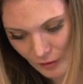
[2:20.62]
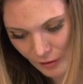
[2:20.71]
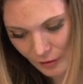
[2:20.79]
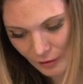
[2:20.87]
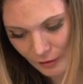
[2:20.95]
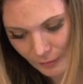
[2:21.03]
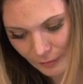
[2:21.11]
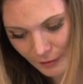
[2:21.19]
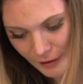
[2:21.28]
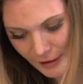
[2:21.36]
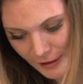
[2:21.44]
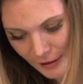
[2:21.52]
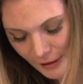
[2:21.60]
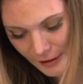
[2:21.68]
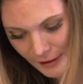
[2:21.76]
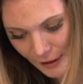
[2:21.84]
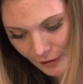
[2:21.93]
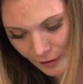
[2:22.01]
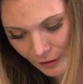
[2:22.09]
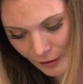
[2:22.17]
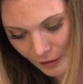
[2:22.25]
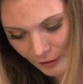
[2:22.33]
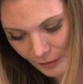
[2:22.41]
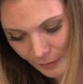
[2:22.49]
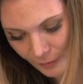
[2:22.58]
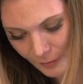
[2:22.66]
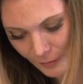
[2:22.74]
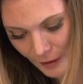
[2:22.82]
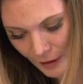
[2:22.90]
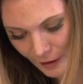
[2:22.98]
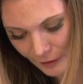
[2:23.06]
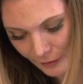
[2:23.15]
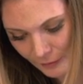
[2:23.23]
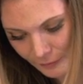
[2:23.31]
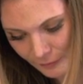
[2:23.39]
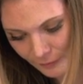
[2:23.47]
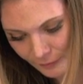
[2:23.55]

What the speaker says: So I'll place that down on the bottom.